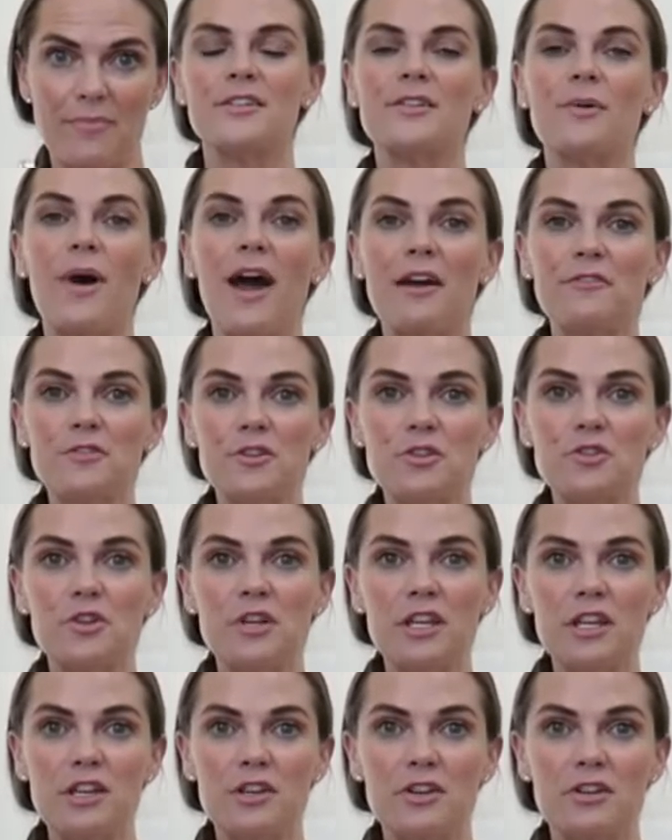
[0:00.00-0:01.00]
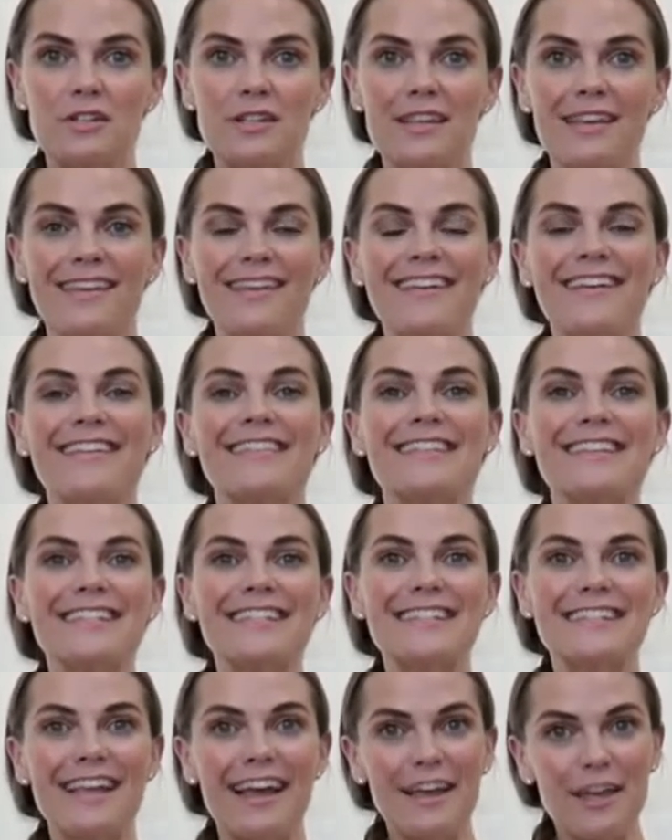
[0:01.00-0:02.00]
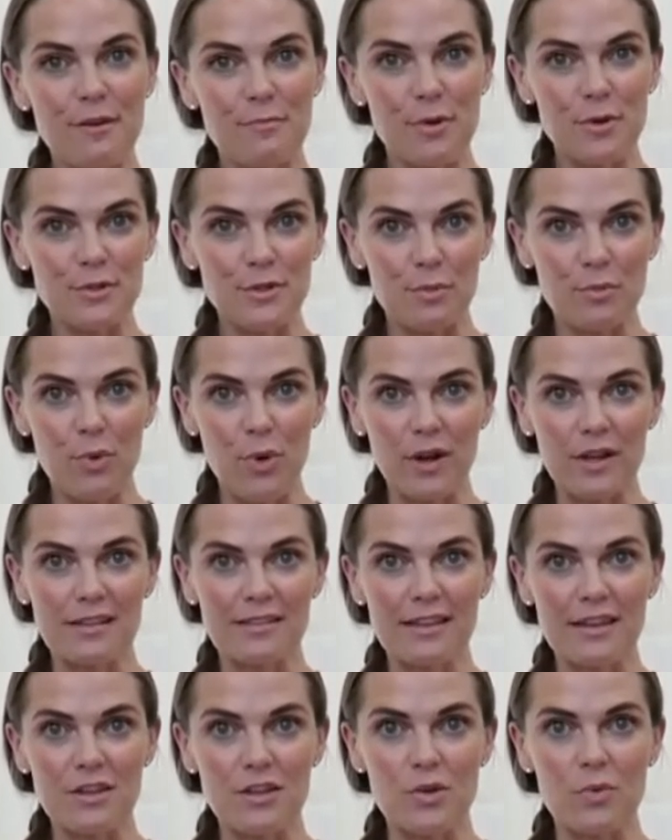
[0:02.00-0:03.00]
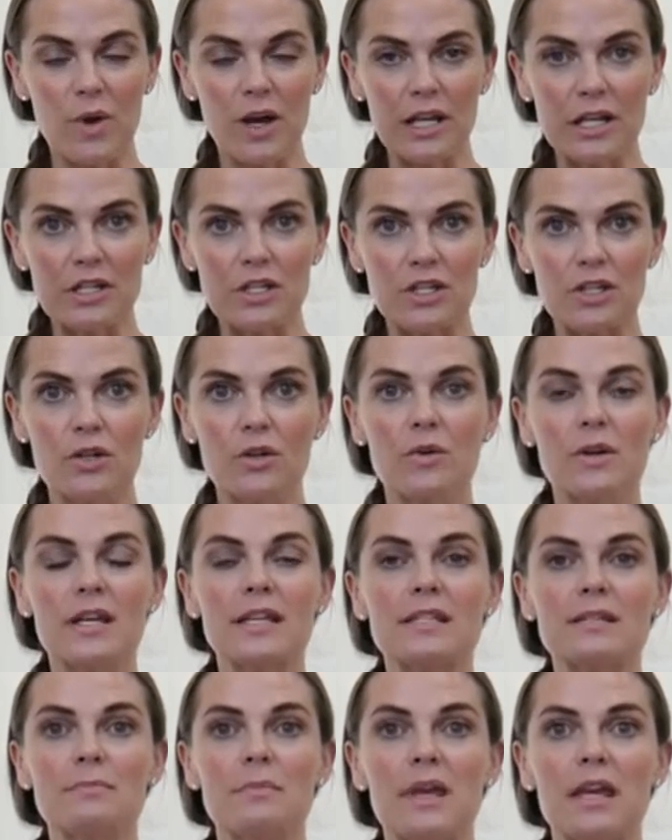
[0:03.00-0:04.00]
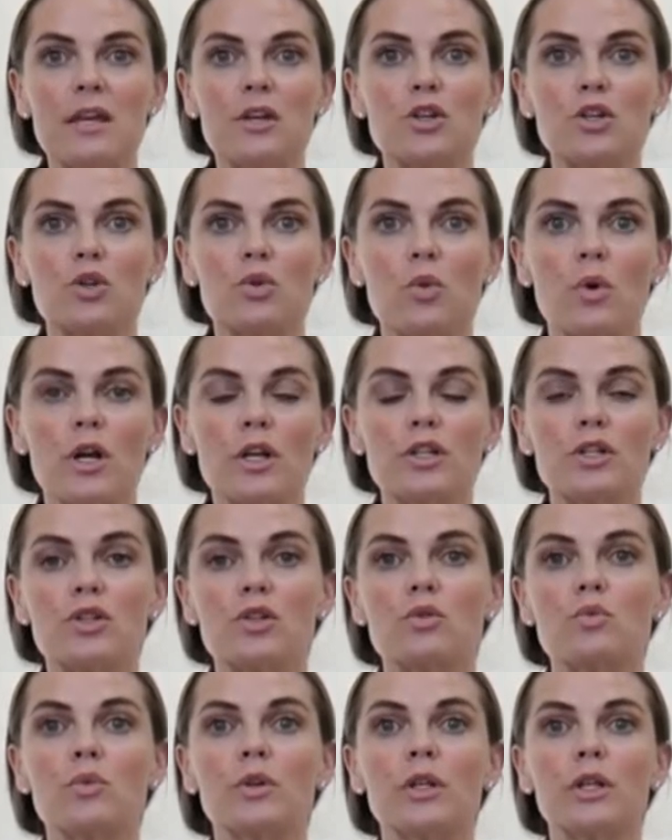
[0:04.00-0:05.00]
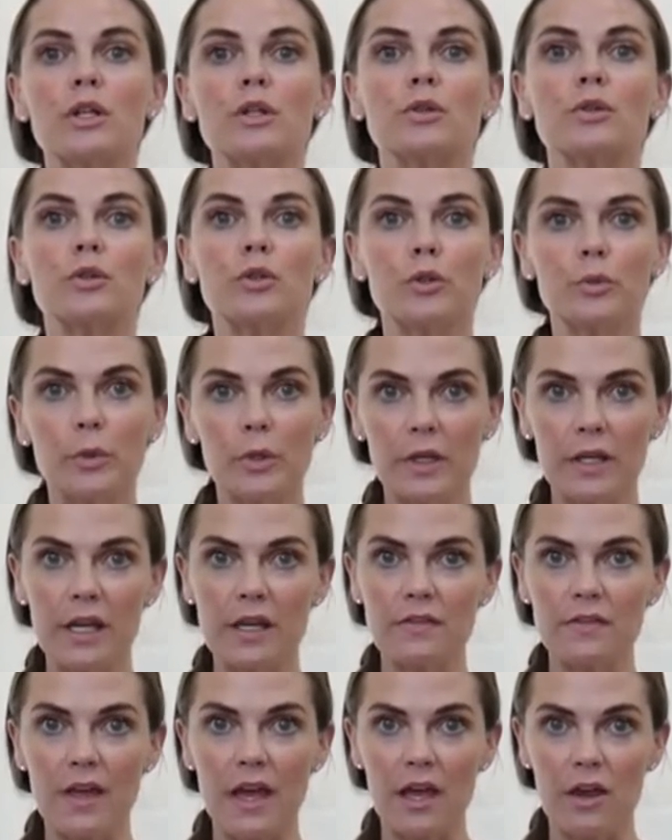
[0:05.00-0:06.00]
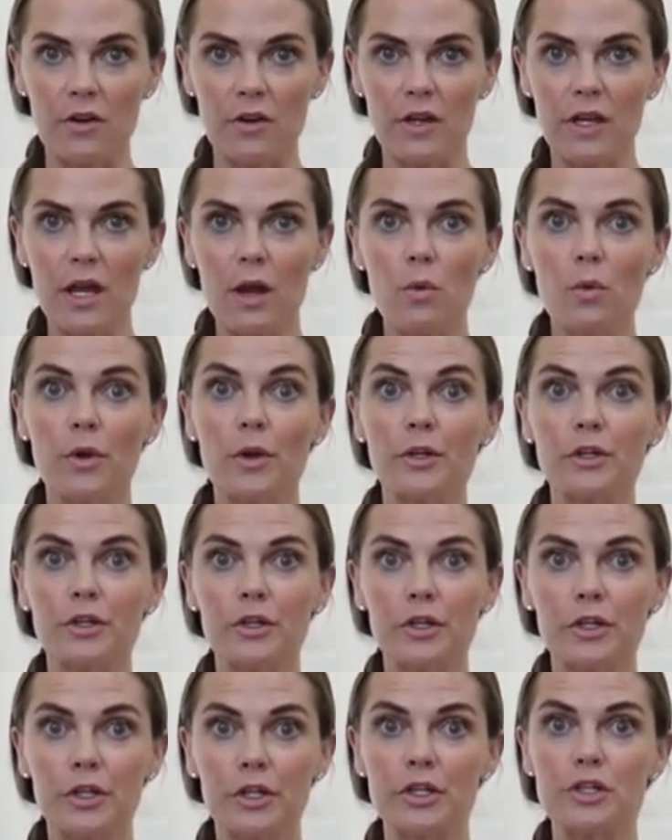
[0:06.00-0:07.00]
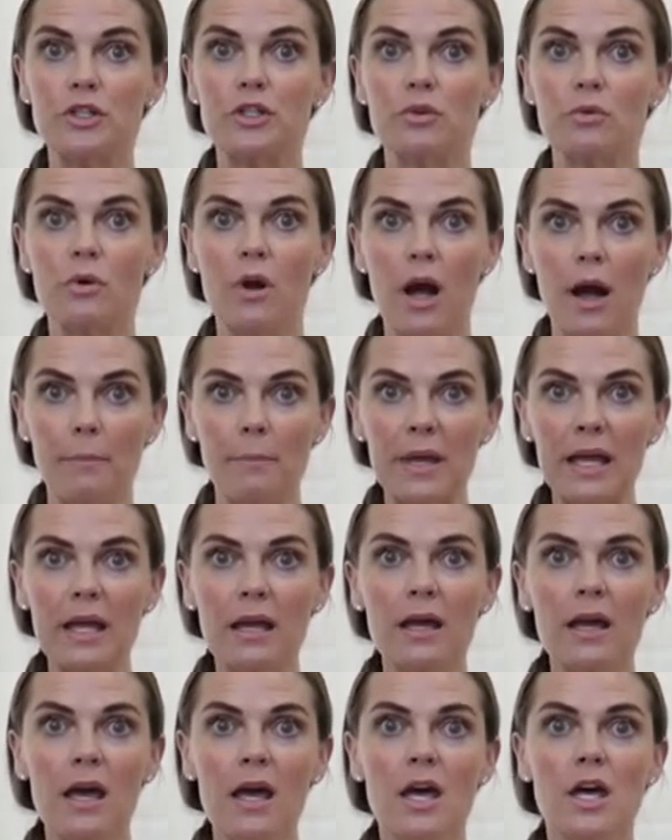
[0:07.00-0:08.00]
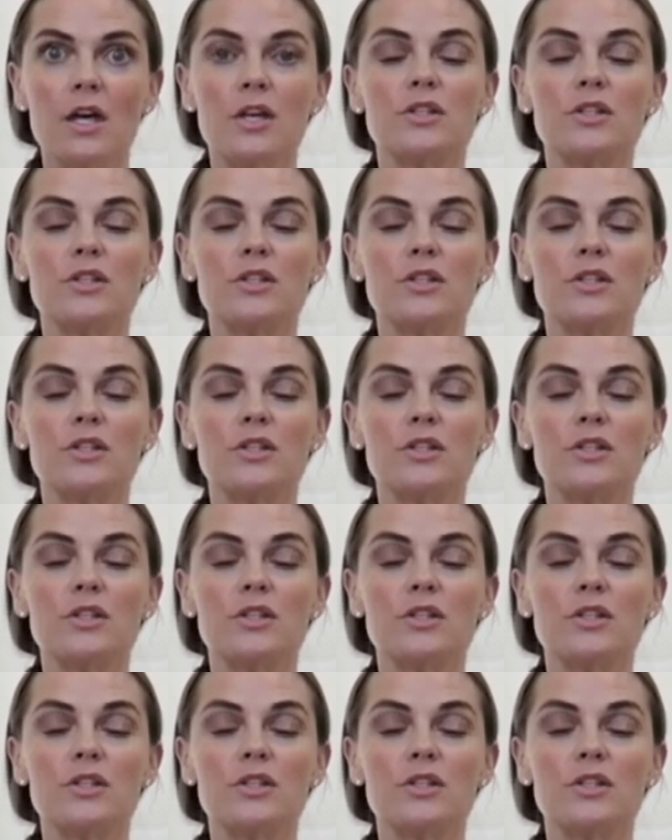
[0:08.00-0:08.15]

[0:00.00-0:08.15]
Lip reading: So after drinking your tea, the second most important thing you want to do is make sure to really lubricate the area where you're going to do cupping.